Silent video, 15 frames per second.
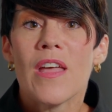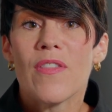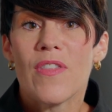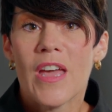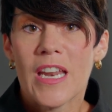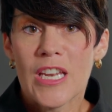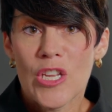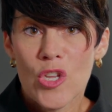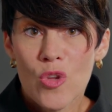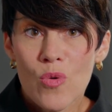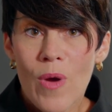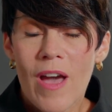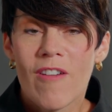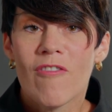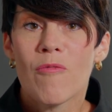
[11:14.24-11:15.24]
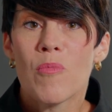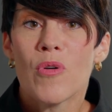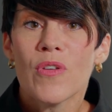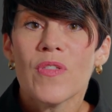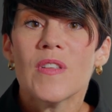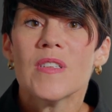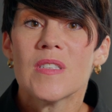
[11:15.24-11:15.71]
that you have
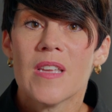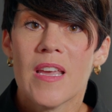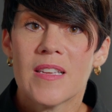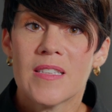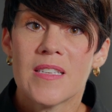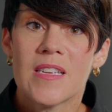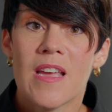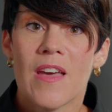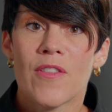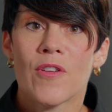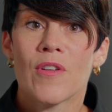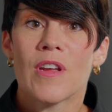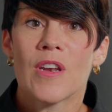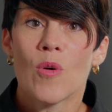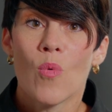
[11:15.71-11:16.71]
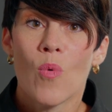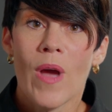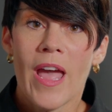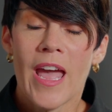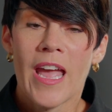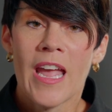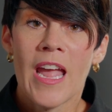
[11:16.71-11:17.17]
put this case together in a
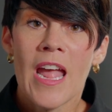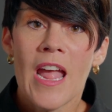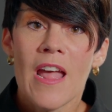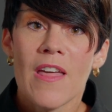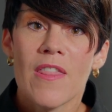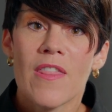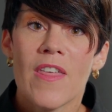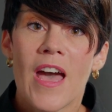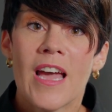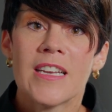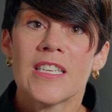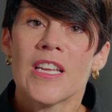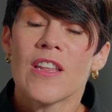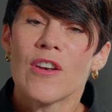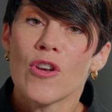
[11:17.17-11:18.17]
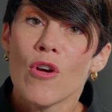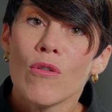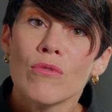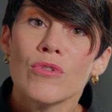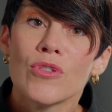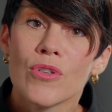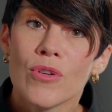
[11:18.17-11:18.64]
way that
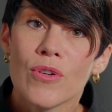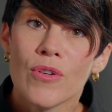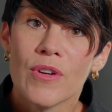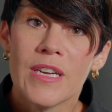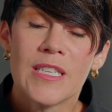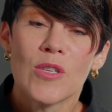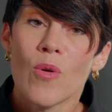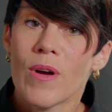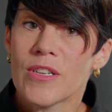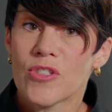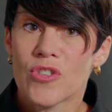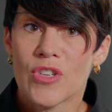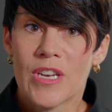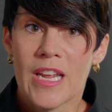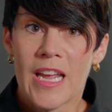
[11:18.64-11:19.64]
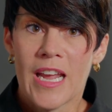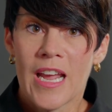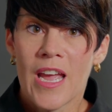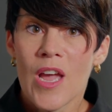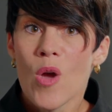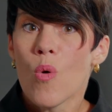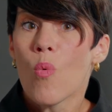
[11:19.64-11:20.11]
no juror is questioning
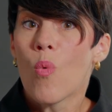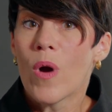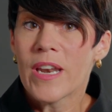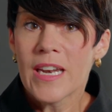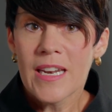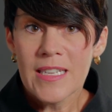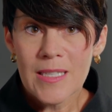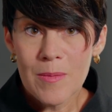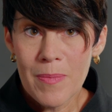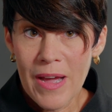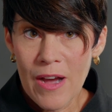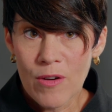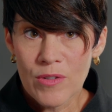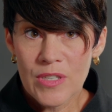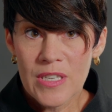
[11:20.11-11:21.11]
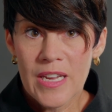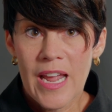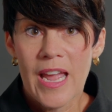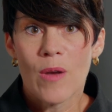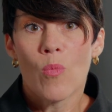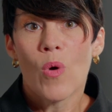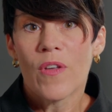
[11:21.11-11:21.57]
what it is about
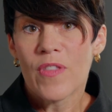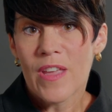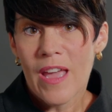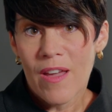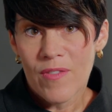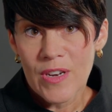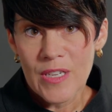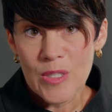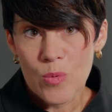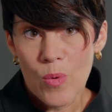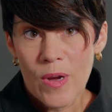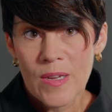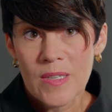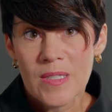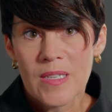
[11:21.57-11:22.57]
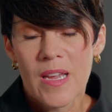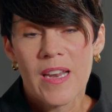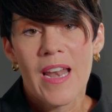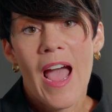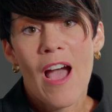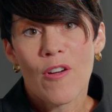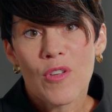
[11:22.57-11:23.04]
and what the evidence was
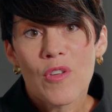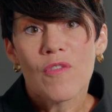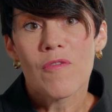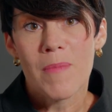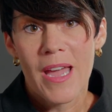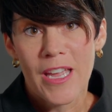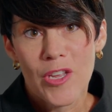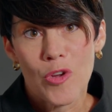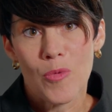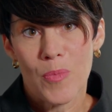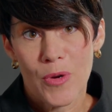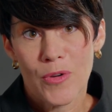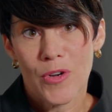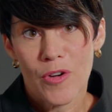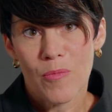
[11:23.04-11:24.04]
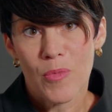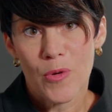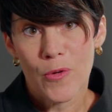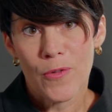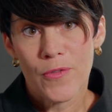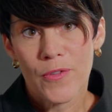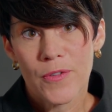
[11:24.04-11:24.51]
and how you've met your burden of
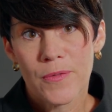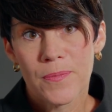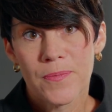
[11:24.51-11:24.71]
proof.